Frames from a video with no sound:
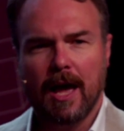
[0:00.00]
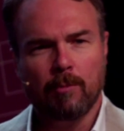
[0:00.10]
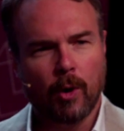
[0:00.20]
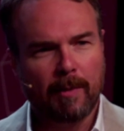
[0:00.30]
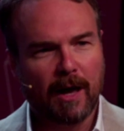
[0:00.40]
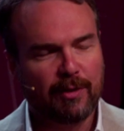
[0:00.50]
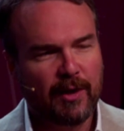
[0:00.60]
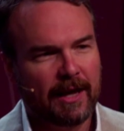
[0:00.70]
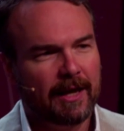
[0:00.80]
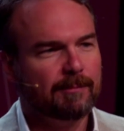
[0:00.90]
and more about
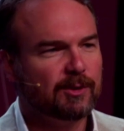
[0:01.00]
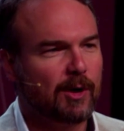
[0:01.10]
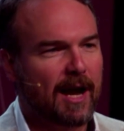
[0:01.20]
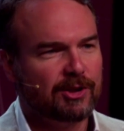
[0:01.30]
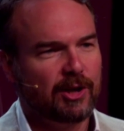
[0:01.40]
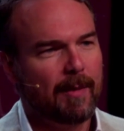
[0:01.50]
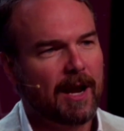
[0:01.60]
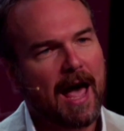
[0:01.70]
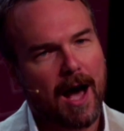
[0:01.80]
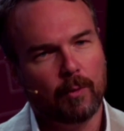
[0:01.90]
thinking in abstraction
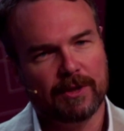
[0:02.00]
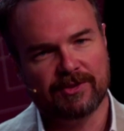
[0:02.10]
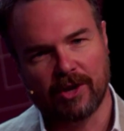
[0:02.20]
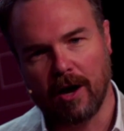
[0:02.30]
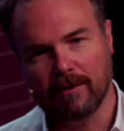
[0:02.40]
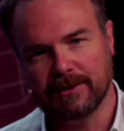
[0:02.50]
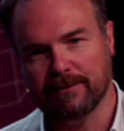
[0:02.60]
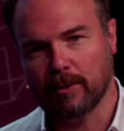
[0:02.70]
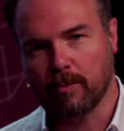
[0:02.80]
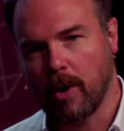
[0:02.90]
about how we solve
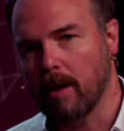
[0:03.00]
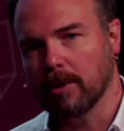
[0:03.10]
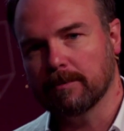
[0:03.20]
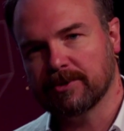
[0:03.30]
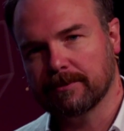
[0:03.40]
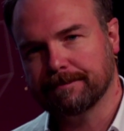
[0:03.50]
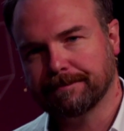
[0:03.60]
different problems.